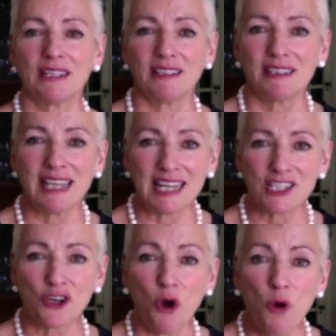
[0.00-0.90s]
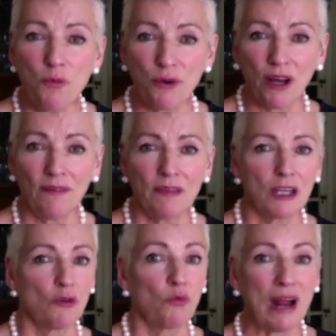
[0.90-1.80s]
Yet Oprah
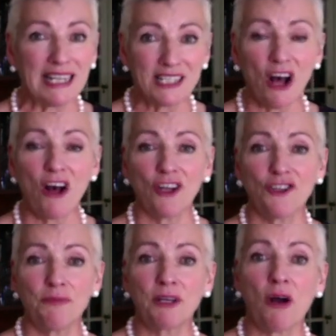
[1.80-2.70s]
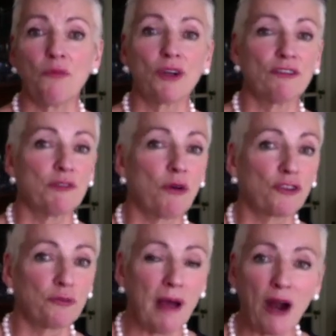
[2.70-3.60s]
went on to become one of the
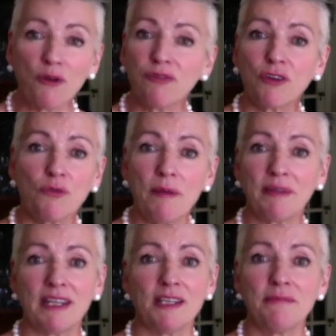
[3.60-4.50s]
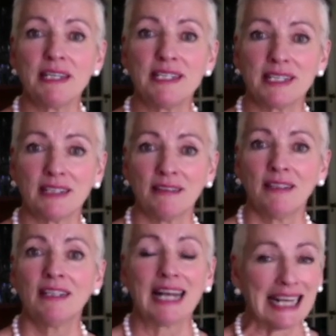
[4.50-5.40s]
most powerful women in the media
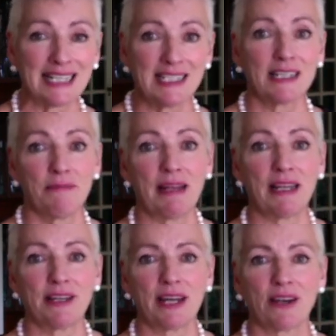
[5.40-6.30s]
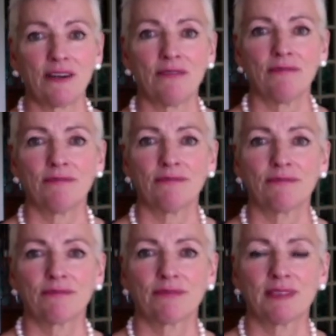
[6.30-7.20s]
and a billionaire.
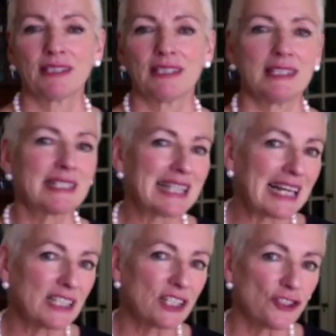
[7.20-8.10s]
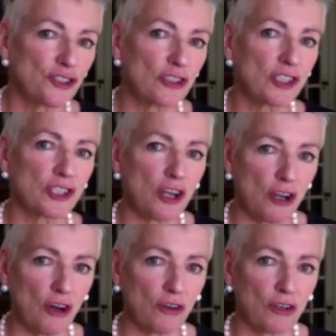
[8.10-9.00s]
Is that just
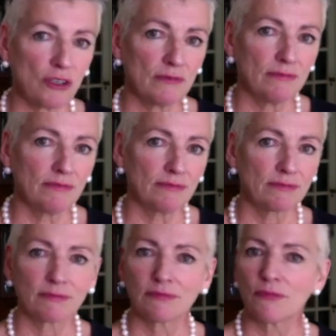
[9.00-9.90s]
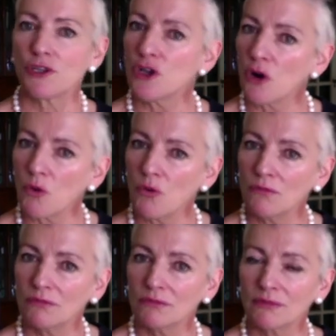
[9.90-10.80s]
luck? No,
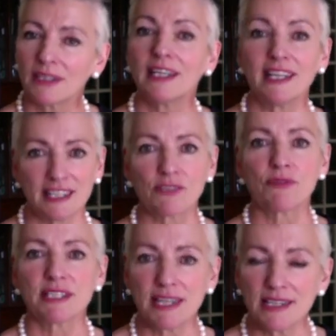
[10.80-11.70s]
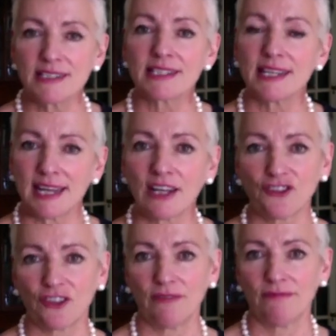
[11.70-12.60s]
it is resilience in
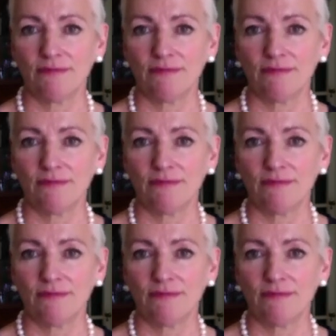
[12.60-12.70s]
action.